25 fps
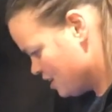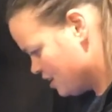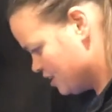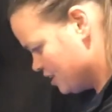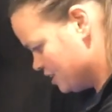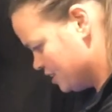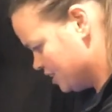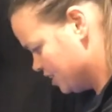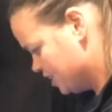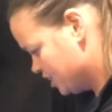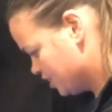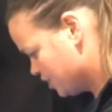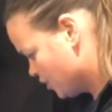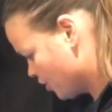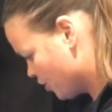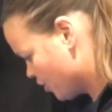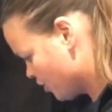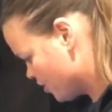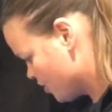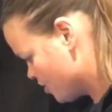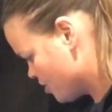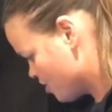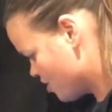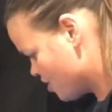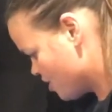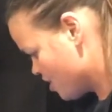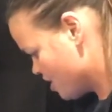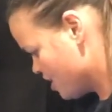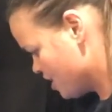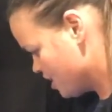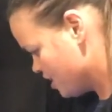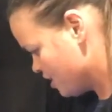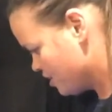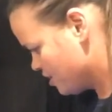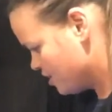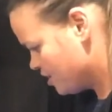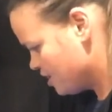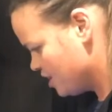just turn
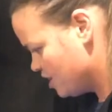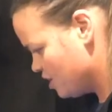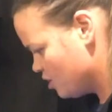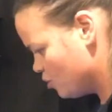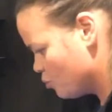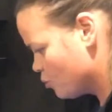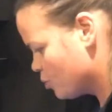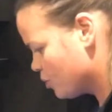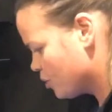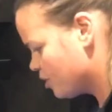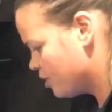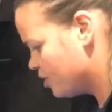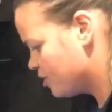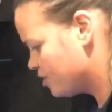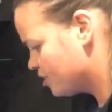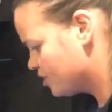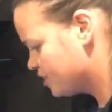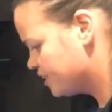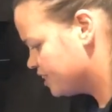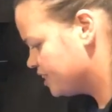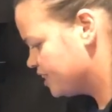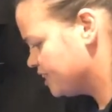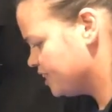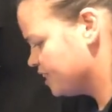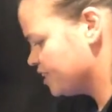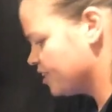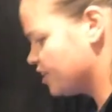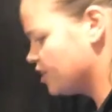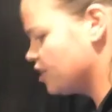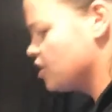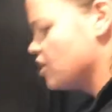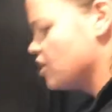on the burners here,